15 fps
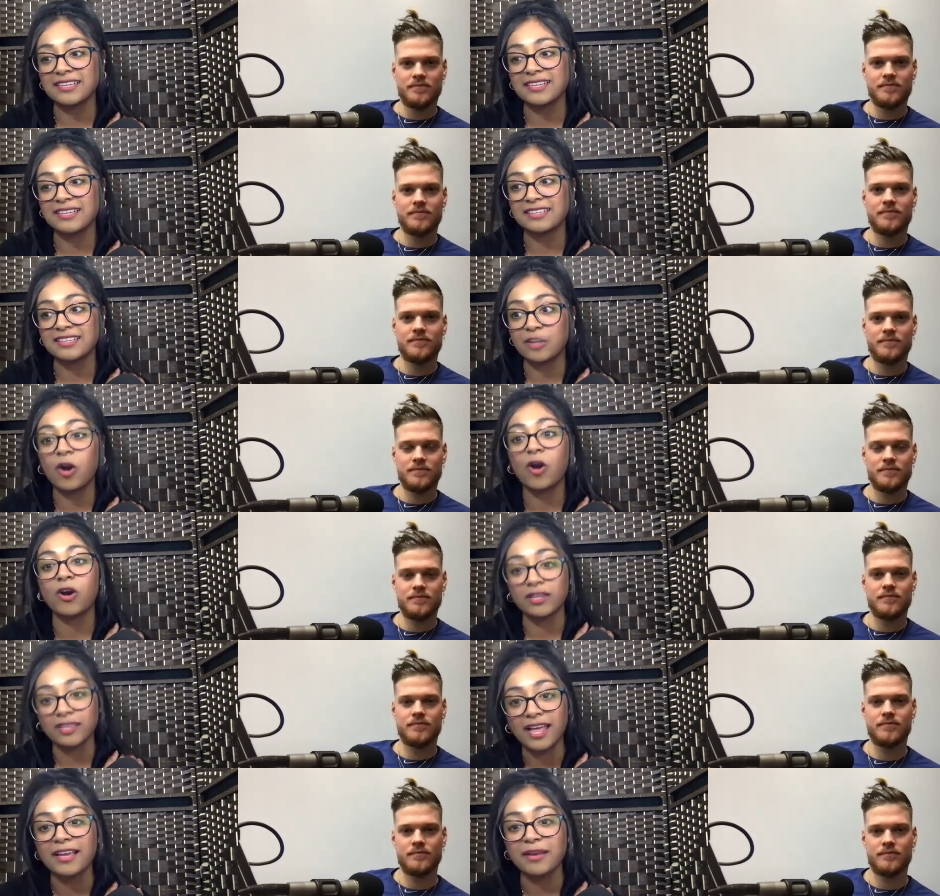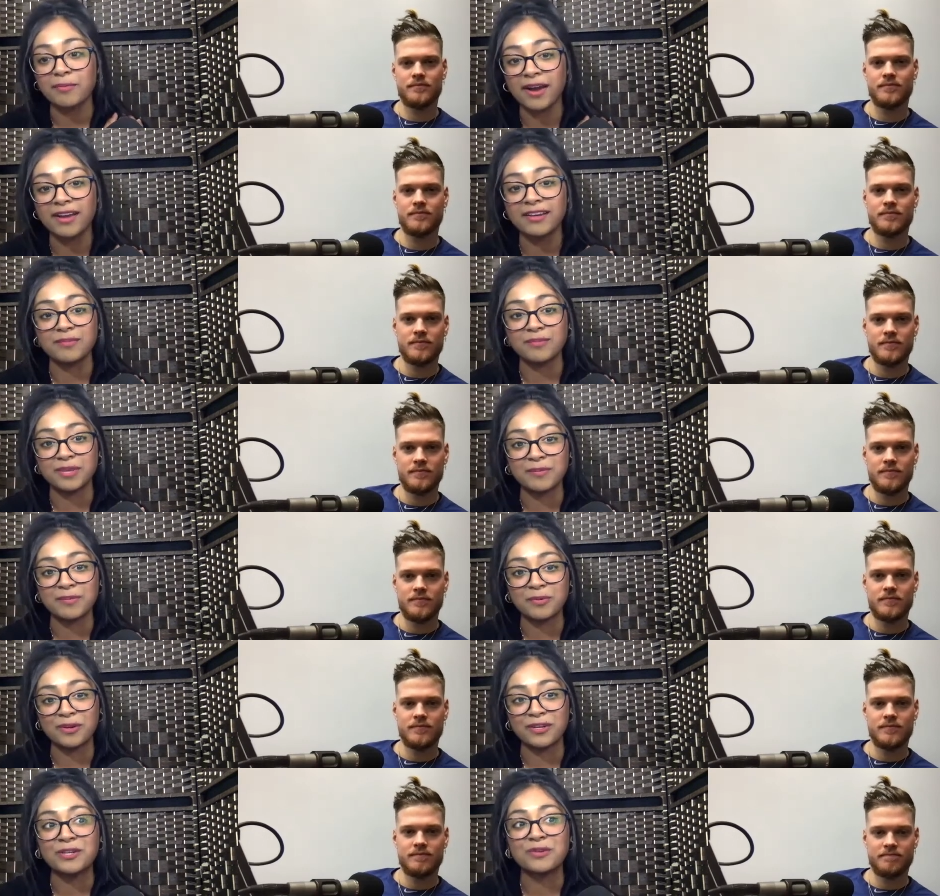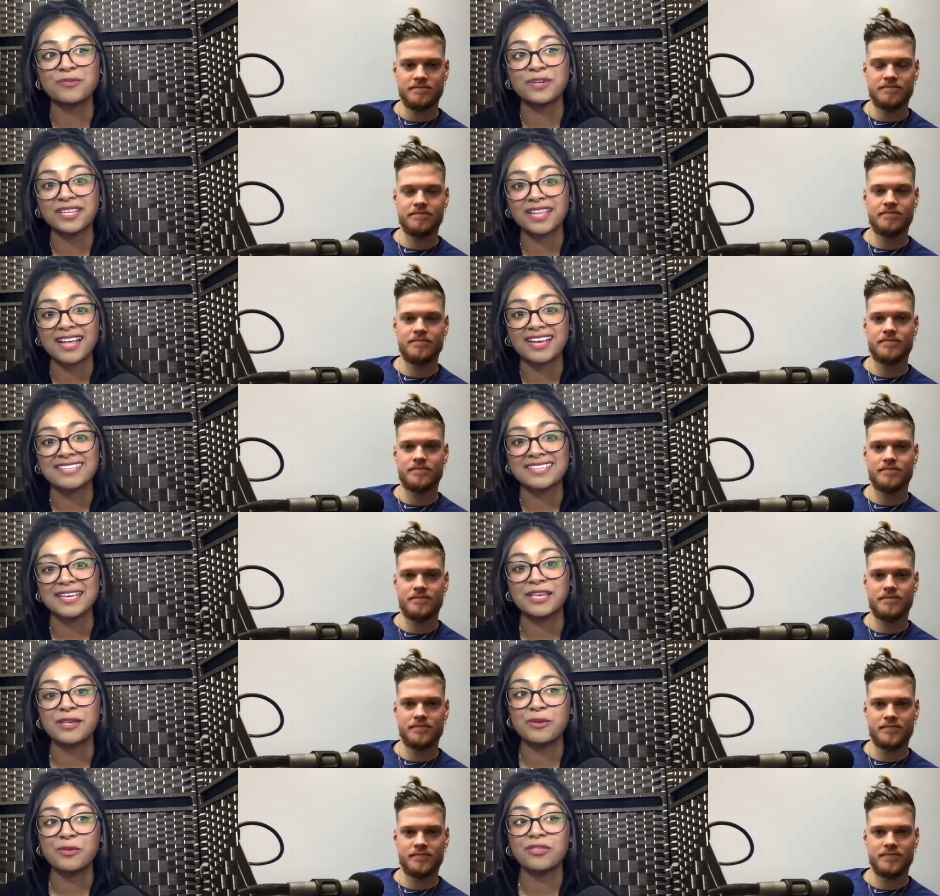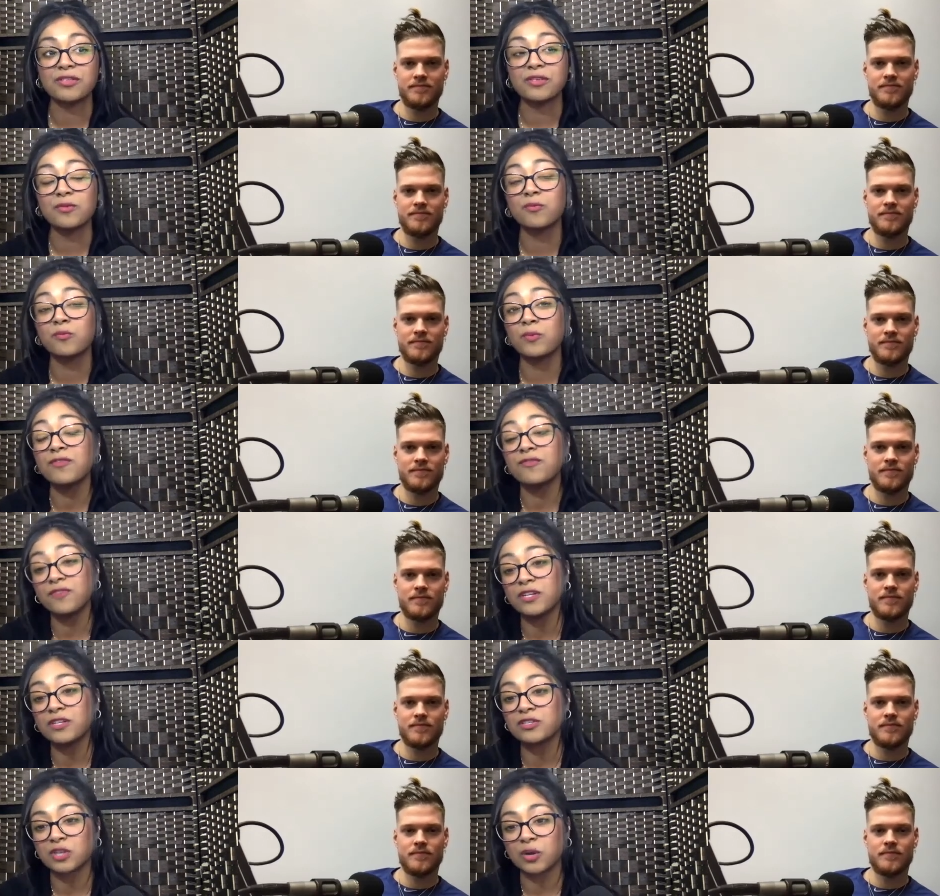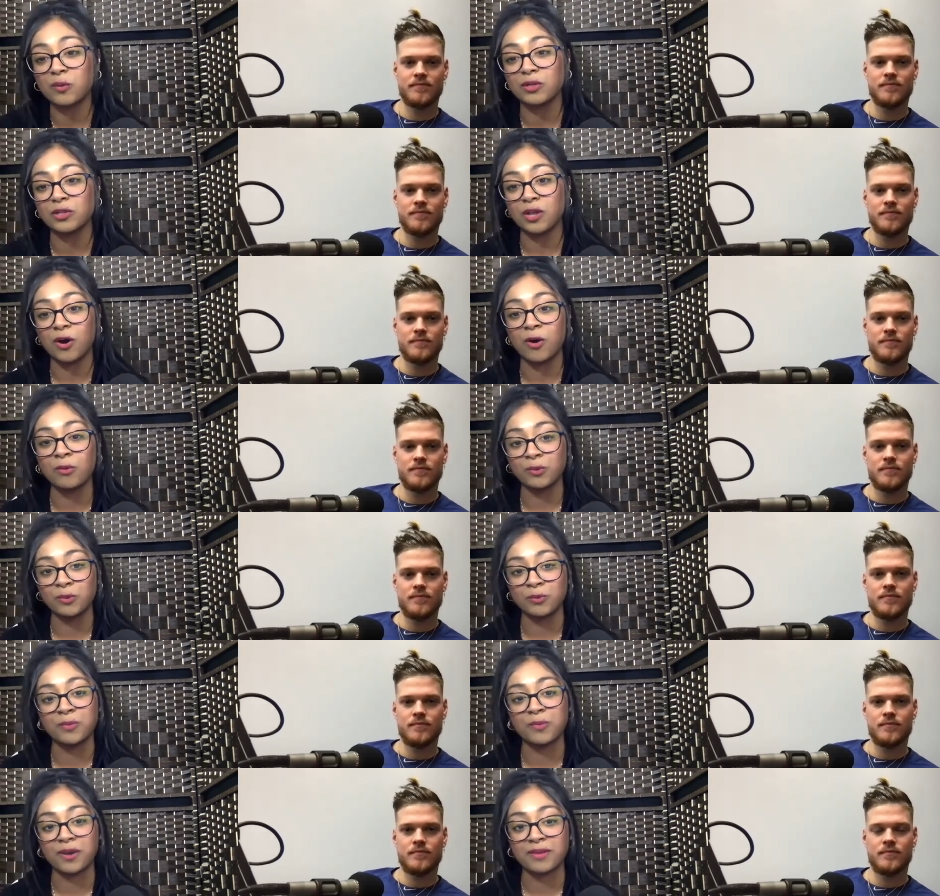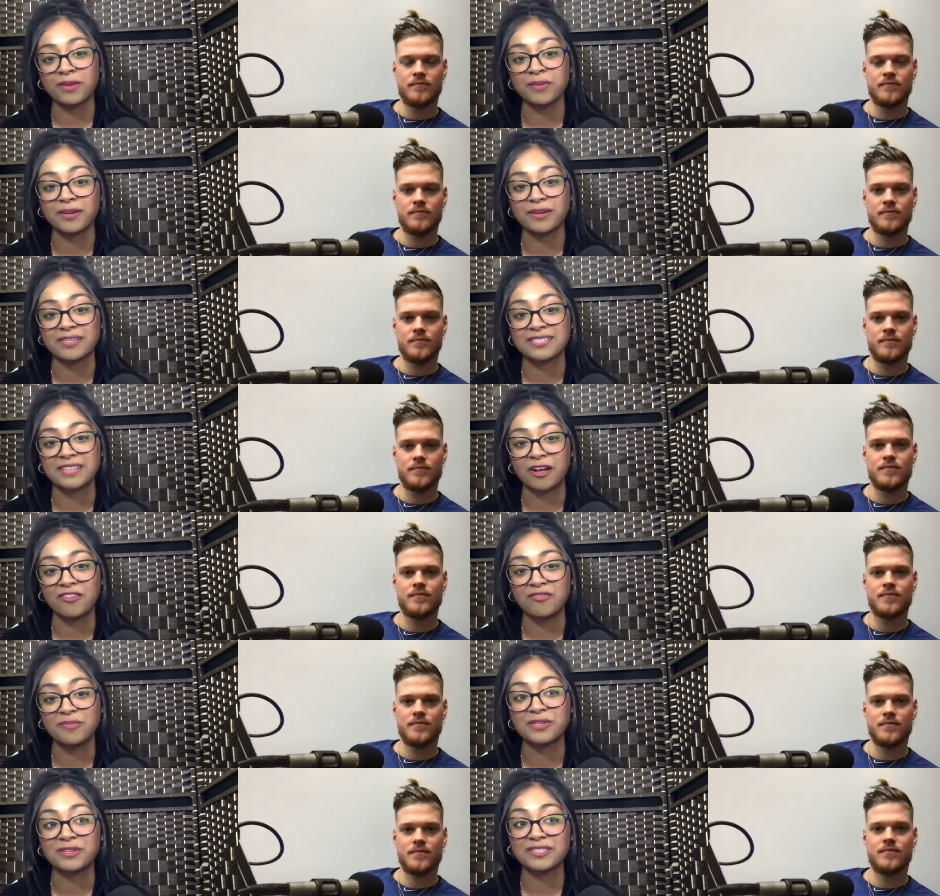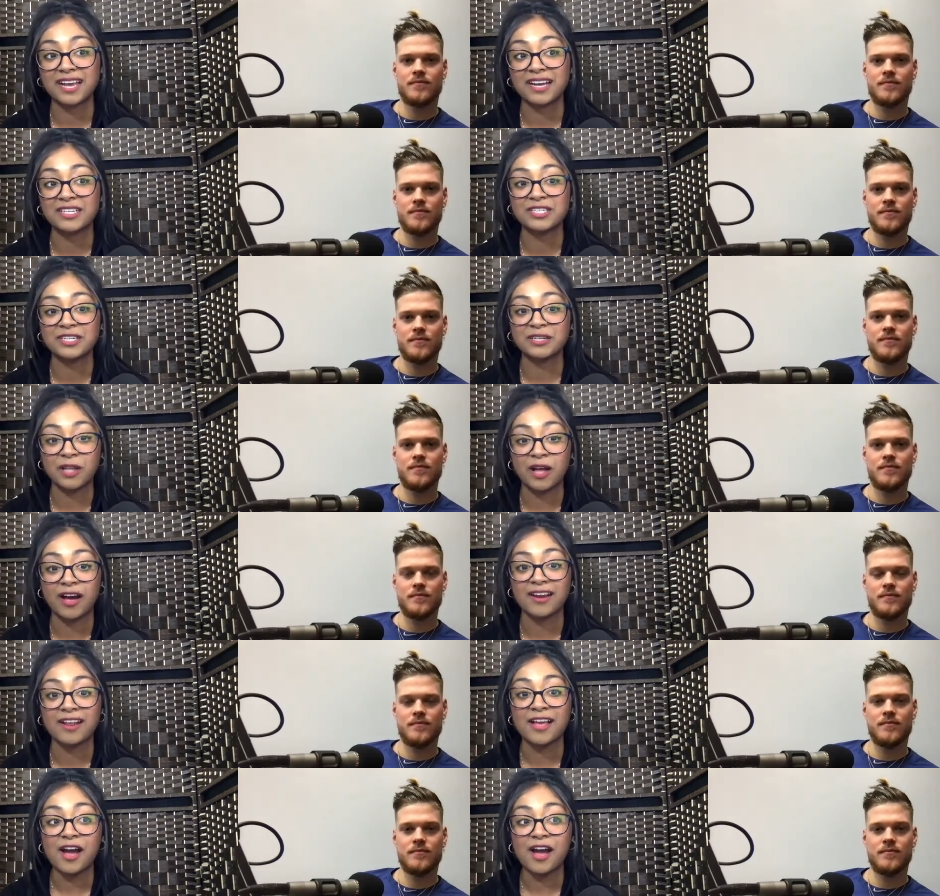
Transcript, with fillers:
Speaker 1: there are like-minded people and you realize like you you we feel so alone when we want to be ourselves but there's actually a lot